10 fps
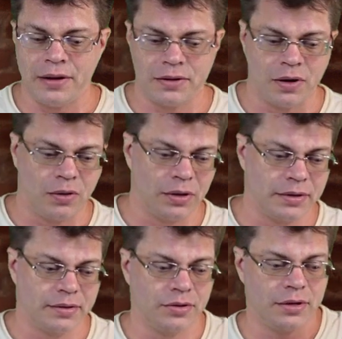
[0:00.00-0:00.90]
so
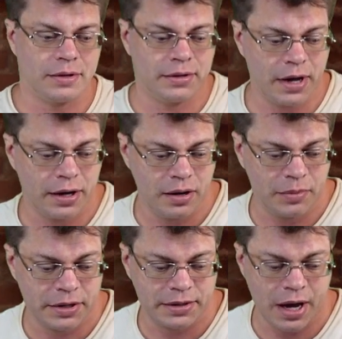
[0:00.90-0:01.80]
let's just set him
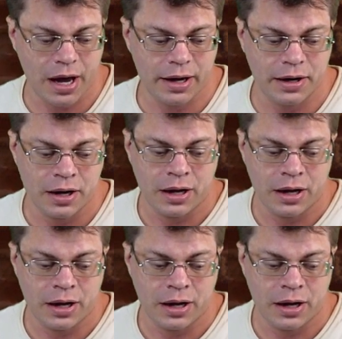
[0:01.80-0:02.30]
aside.